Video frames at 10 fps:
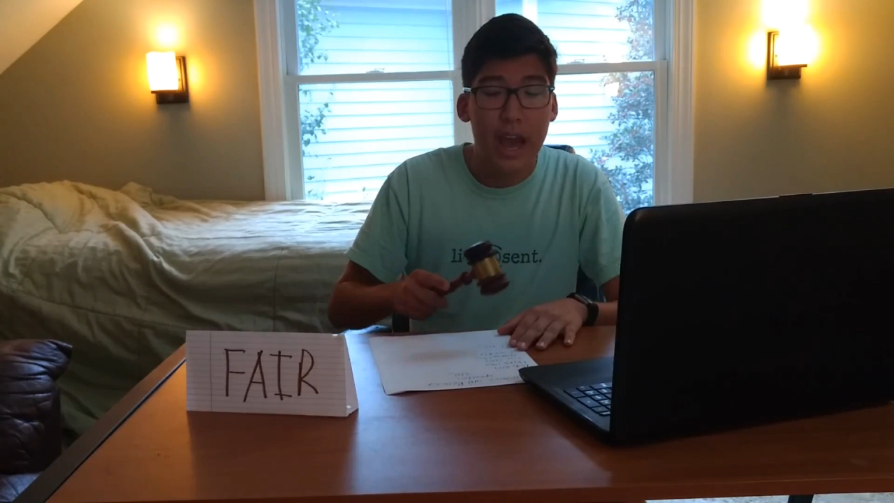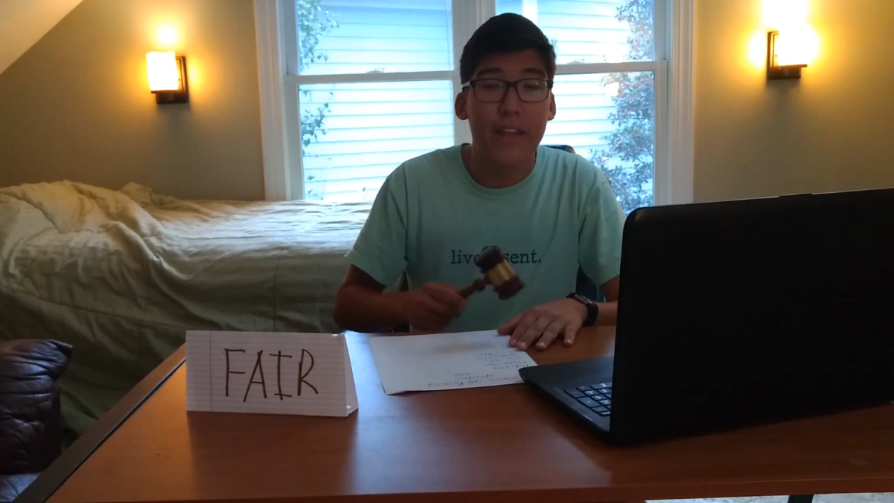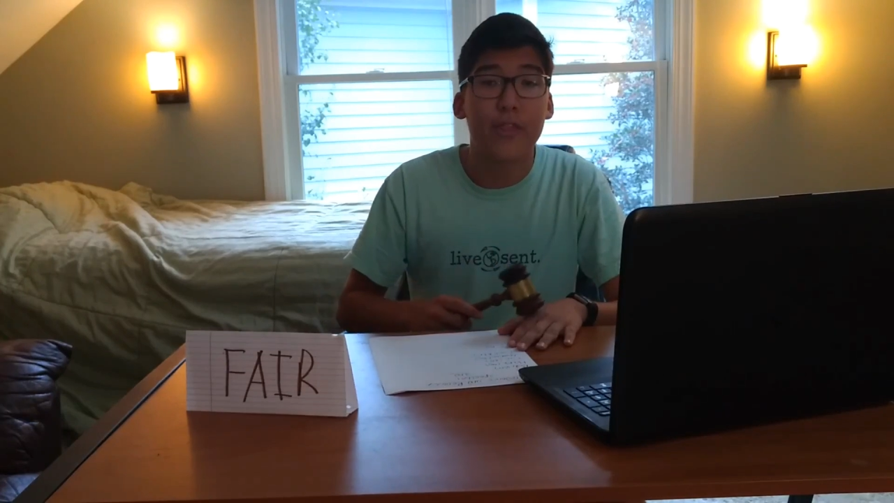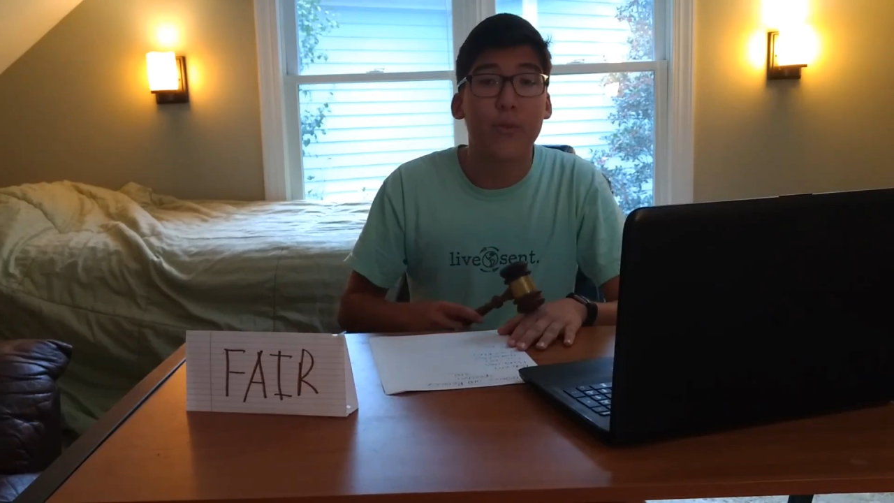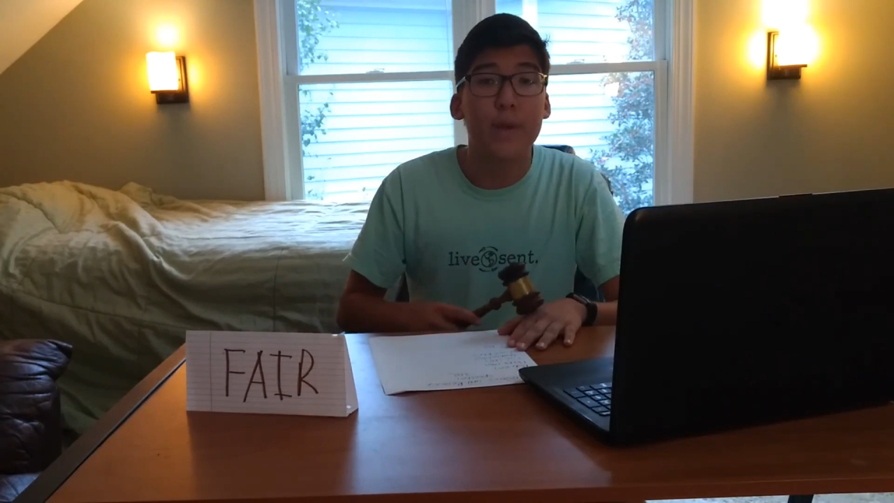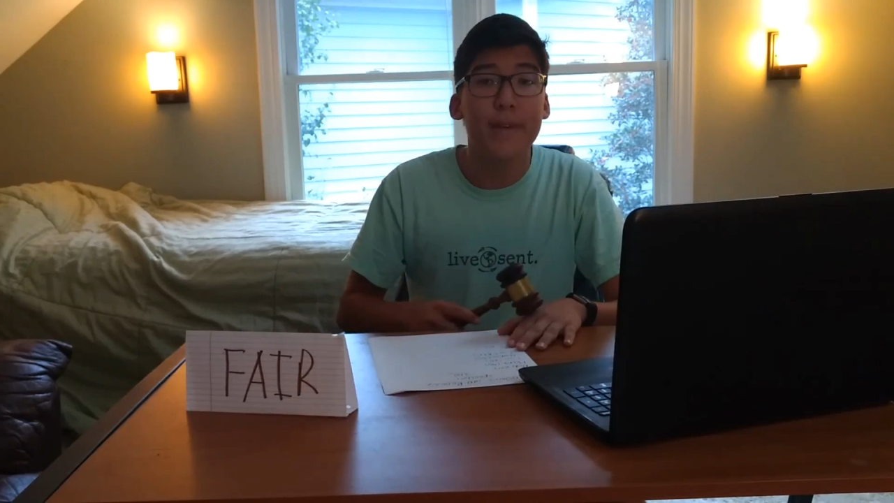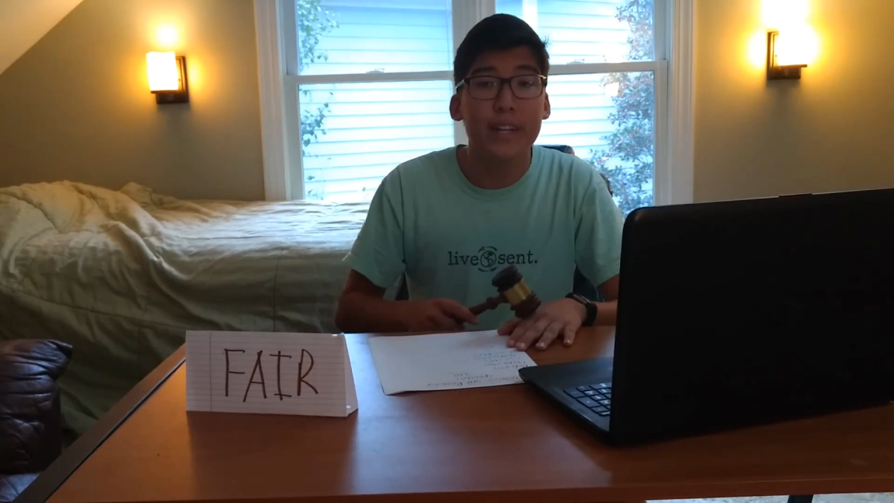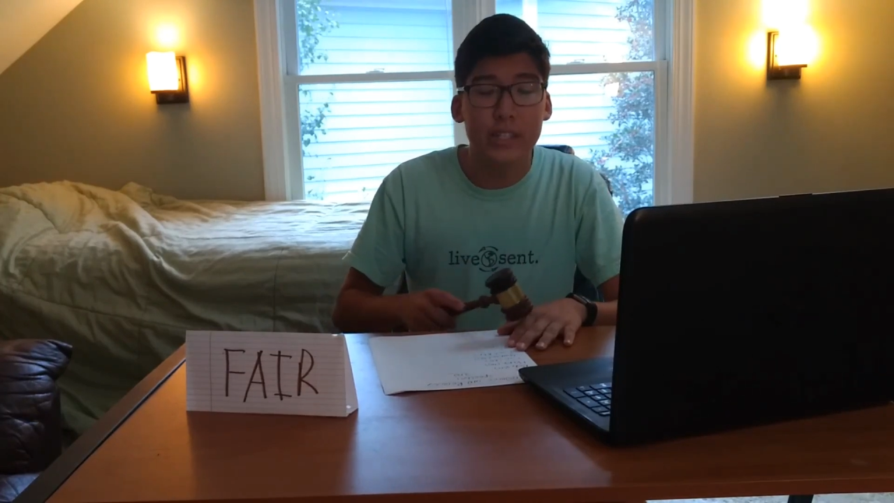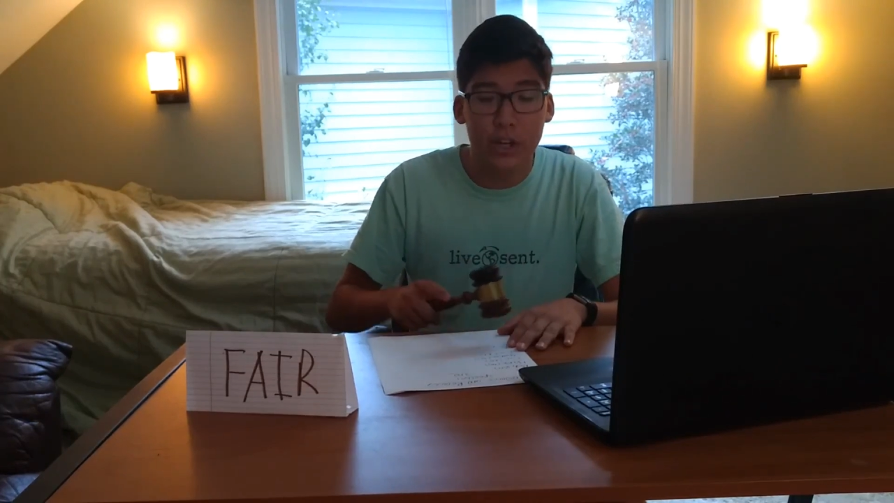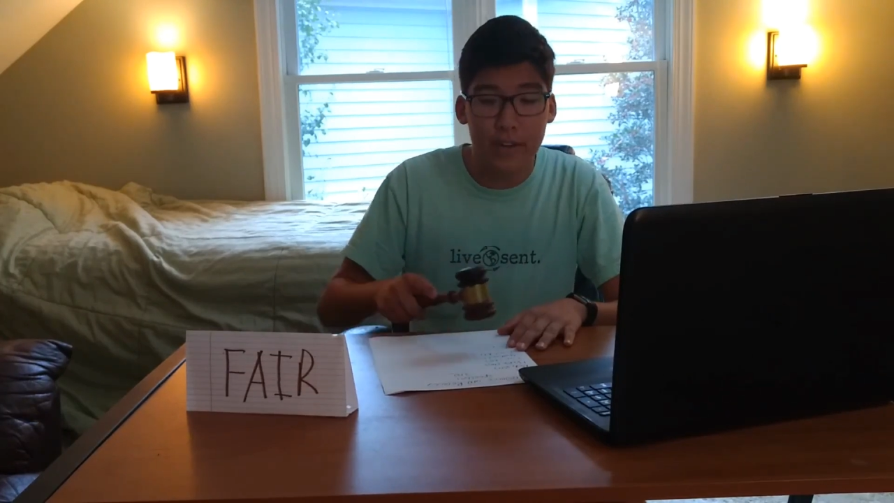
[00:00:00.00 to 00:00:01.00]
At 3
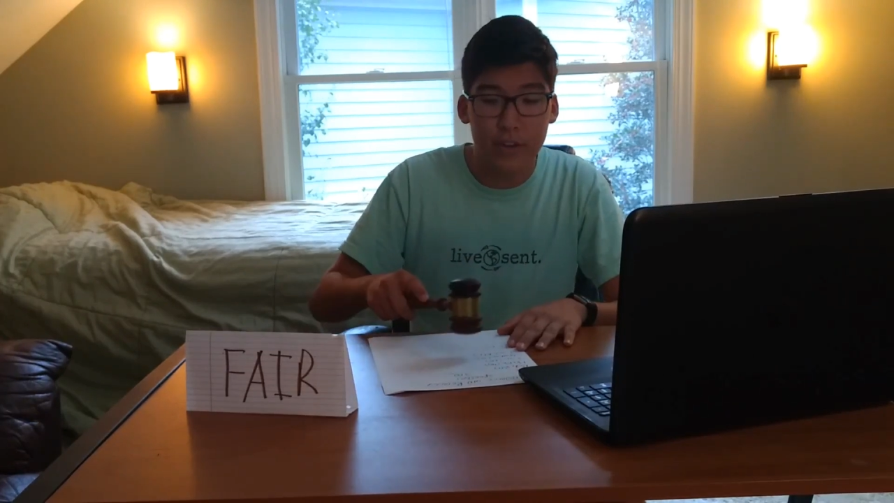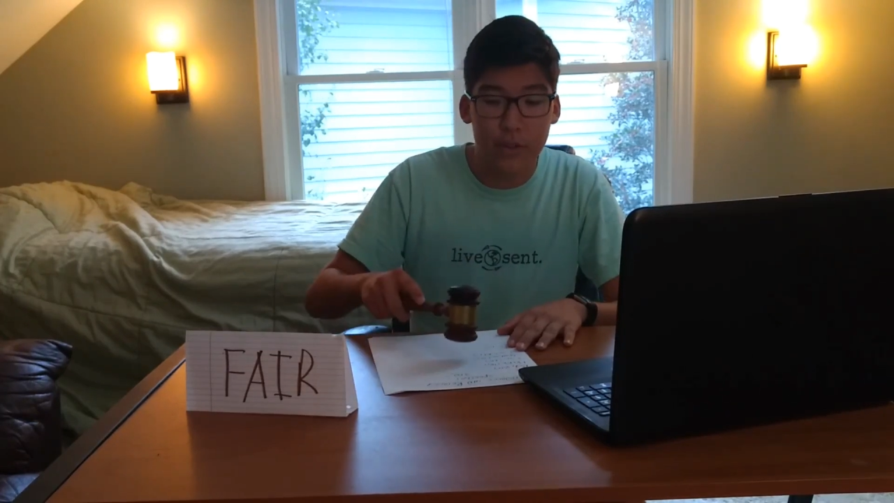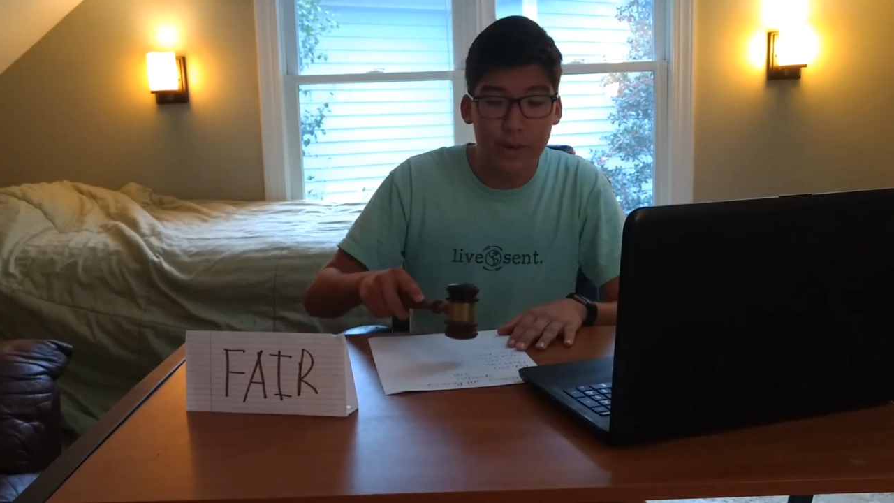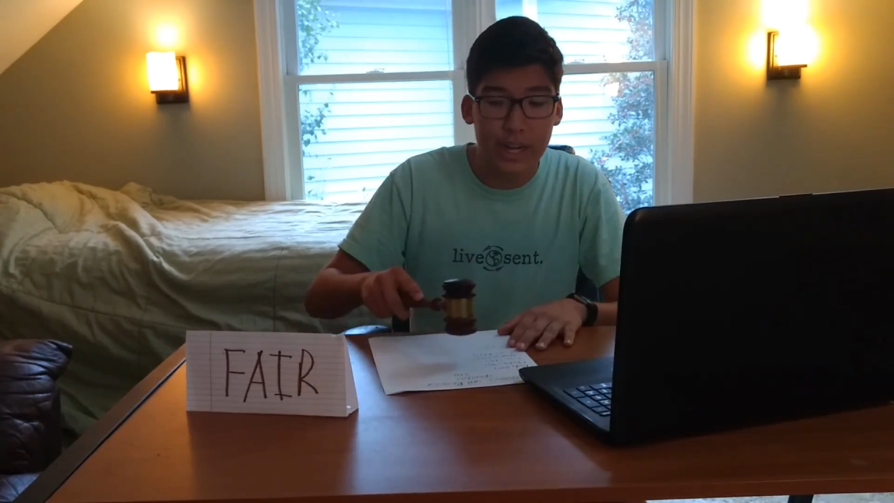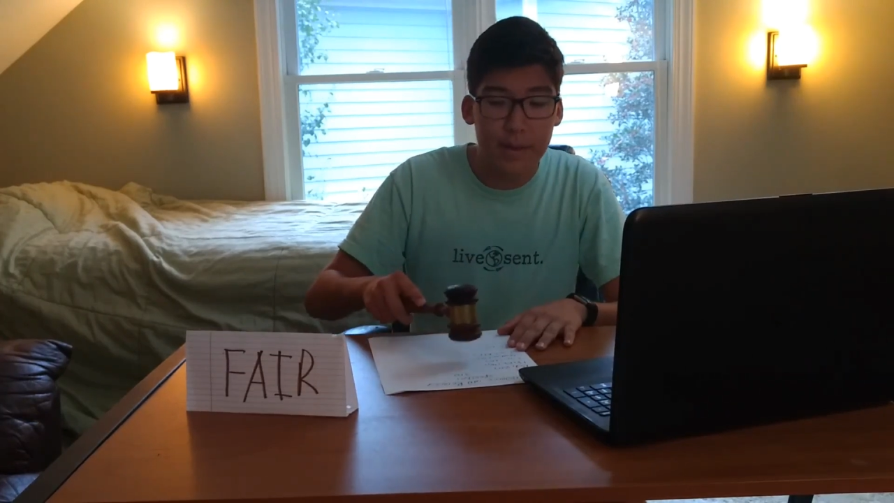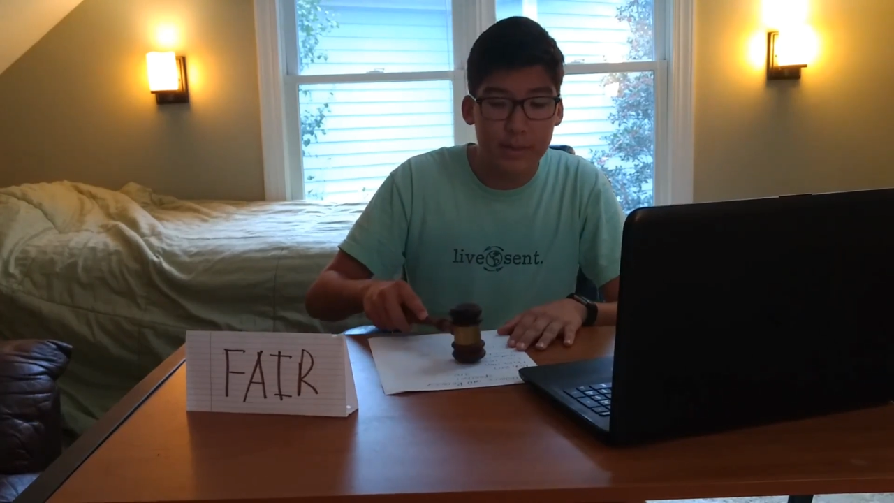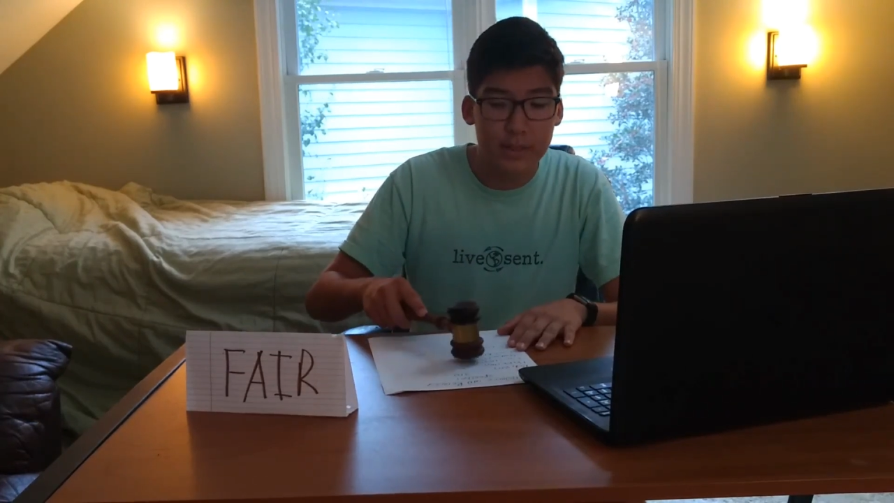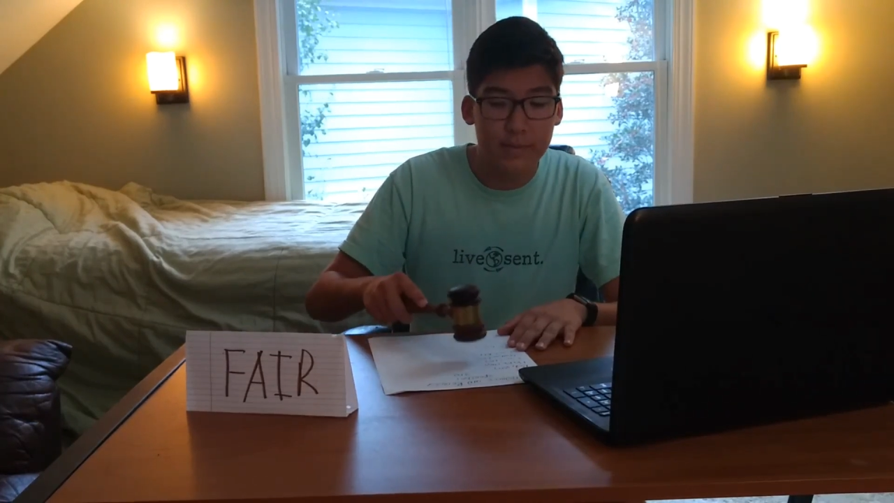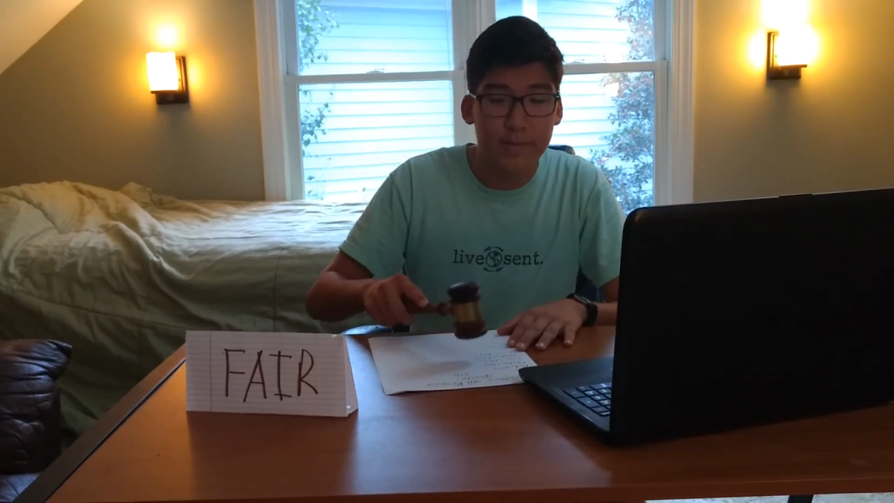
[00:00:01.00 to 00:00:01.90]
minutes, I'll give you 3 taps.